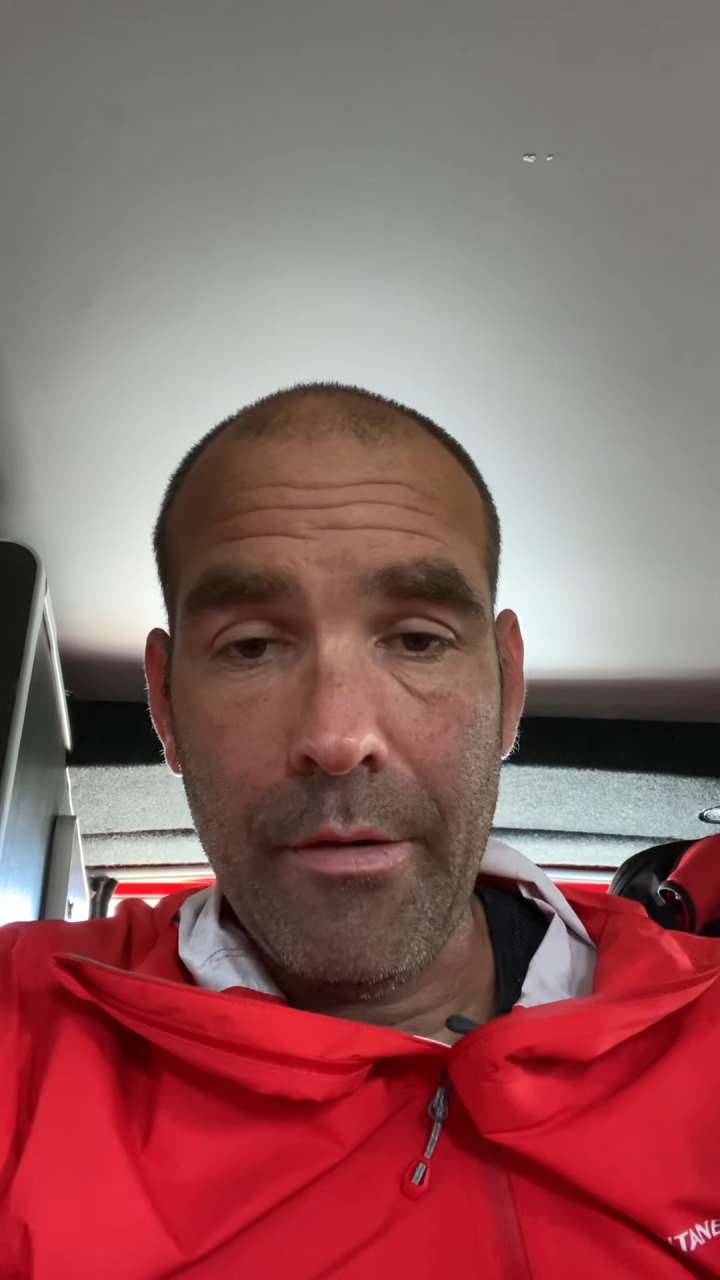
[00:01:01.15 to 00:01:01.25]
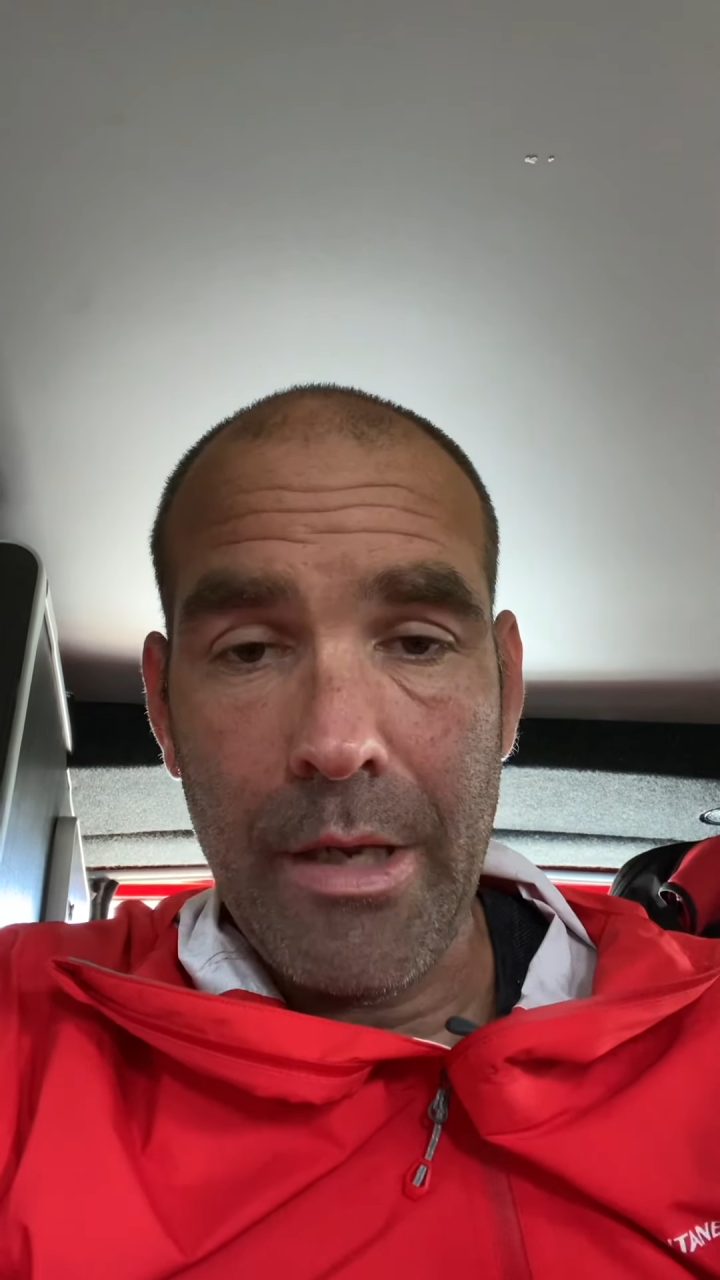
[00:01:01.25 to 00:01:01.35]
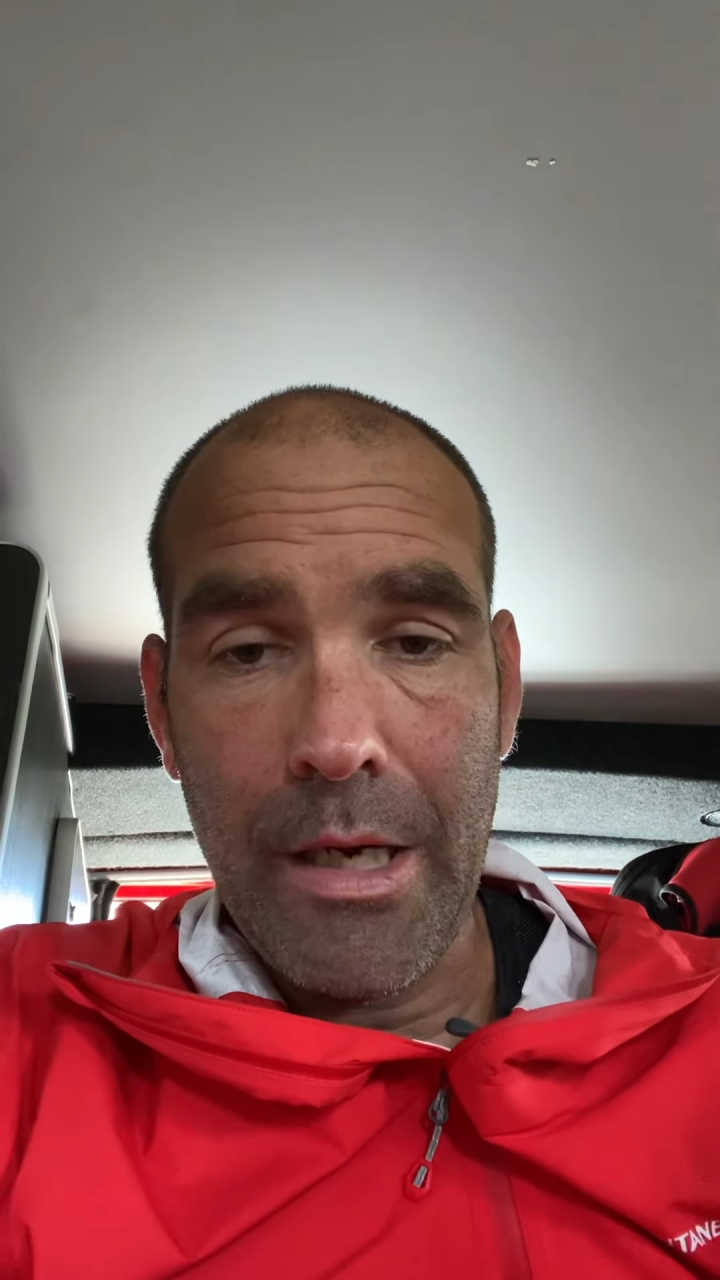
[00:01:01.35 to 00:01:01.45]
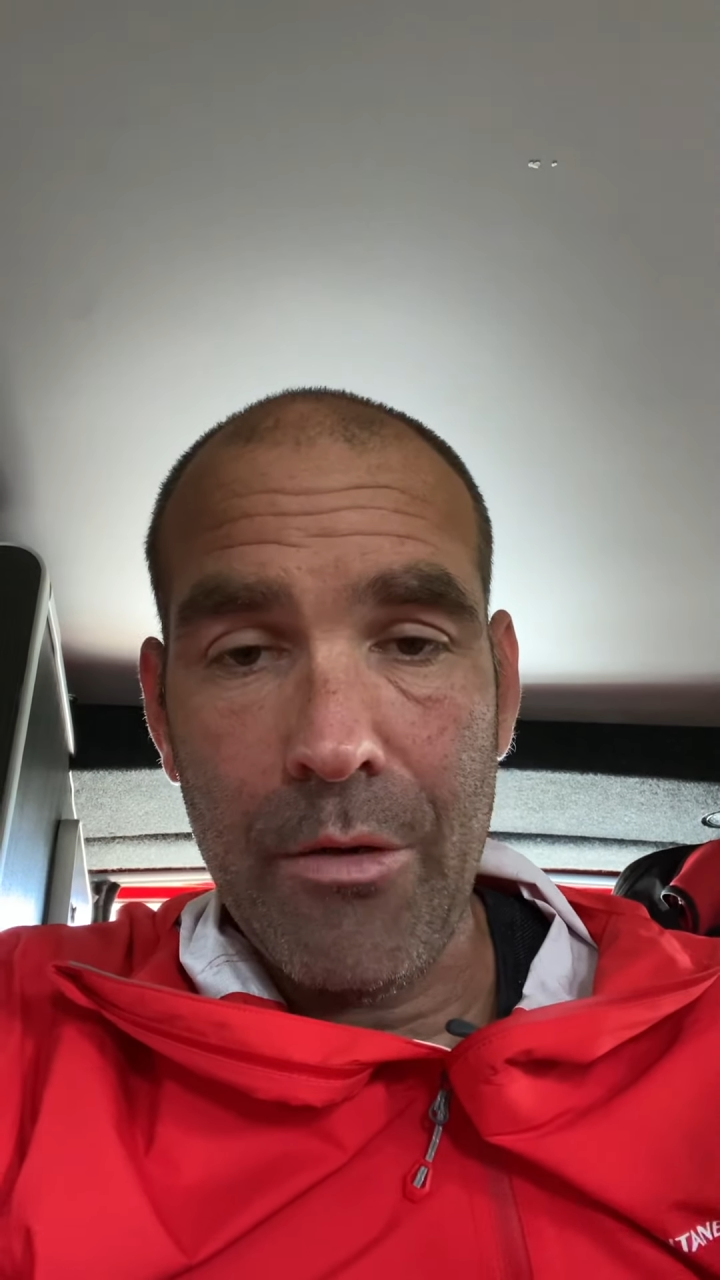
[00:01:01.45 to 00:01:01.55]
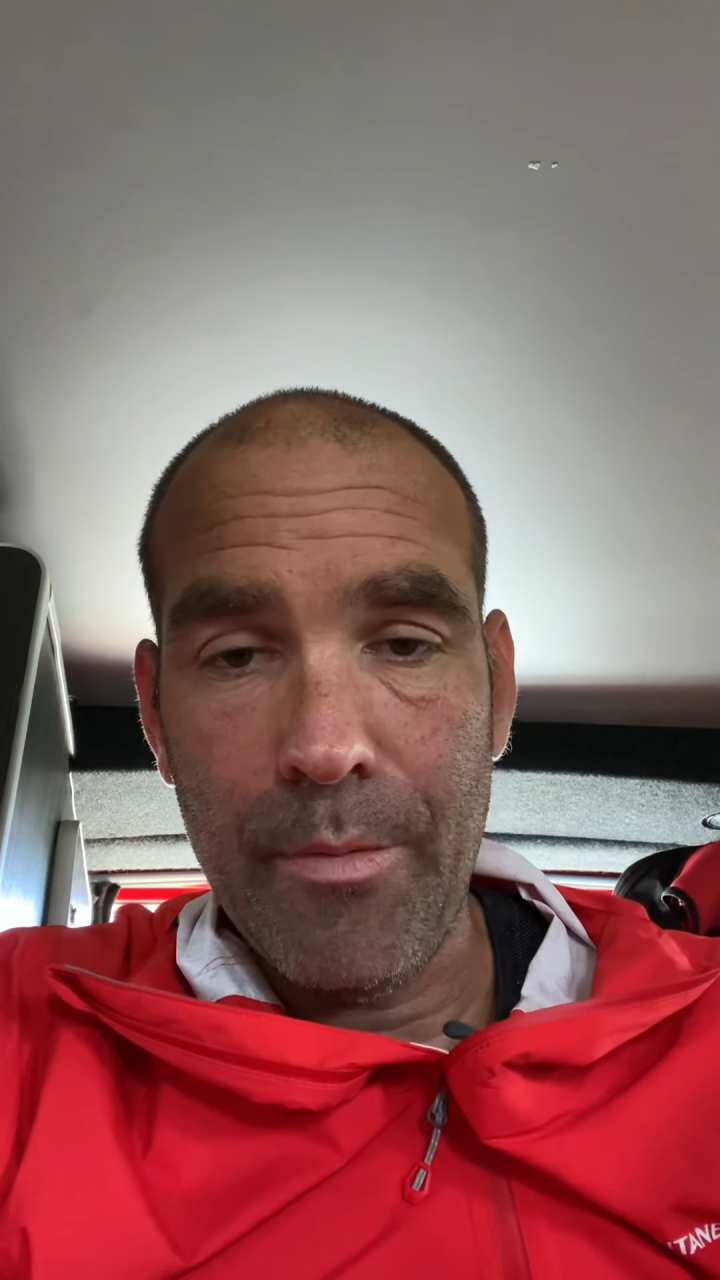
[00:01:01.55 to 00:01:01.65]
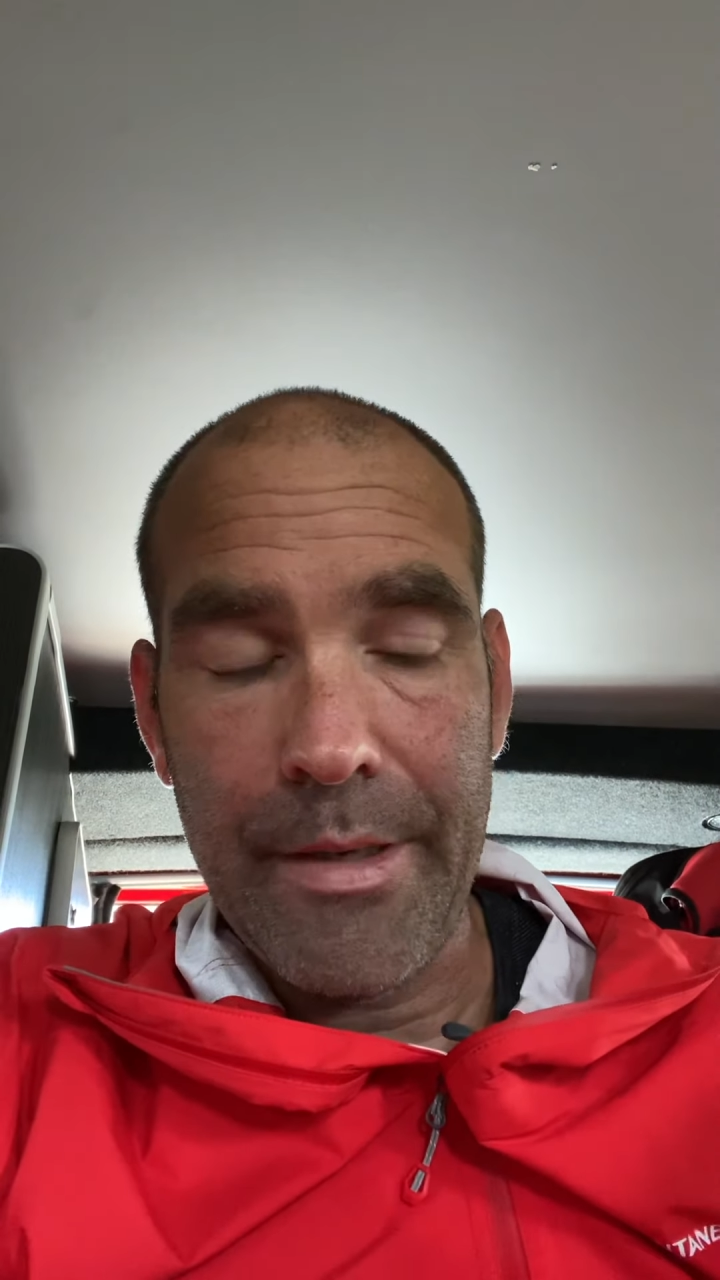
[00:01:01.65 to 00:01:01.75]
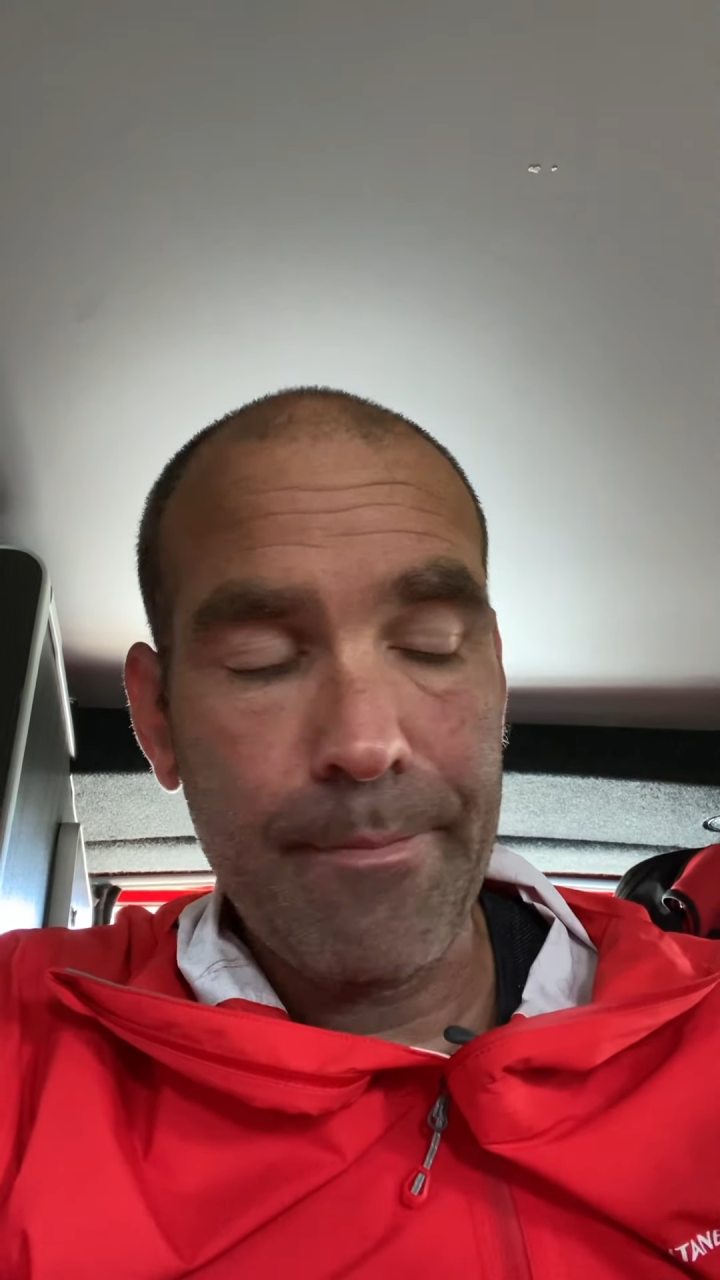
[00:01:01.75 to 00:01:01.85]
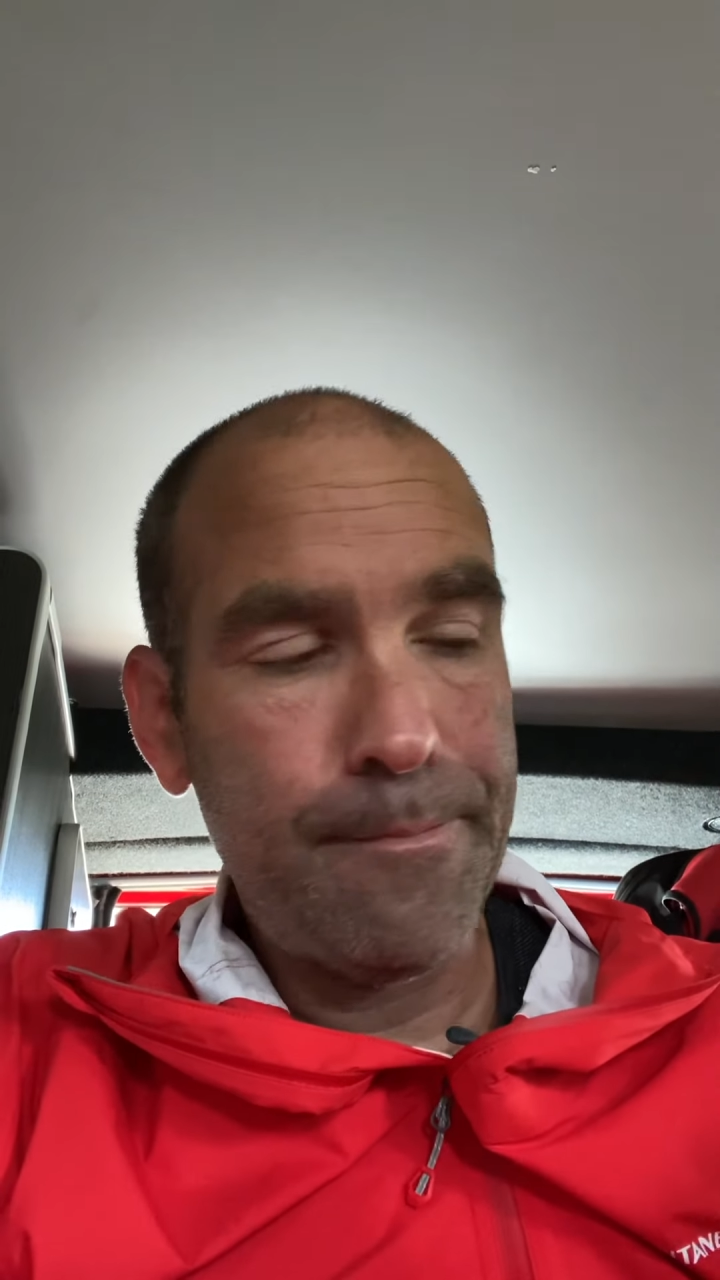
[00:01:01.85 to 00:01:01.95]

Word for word: a little bit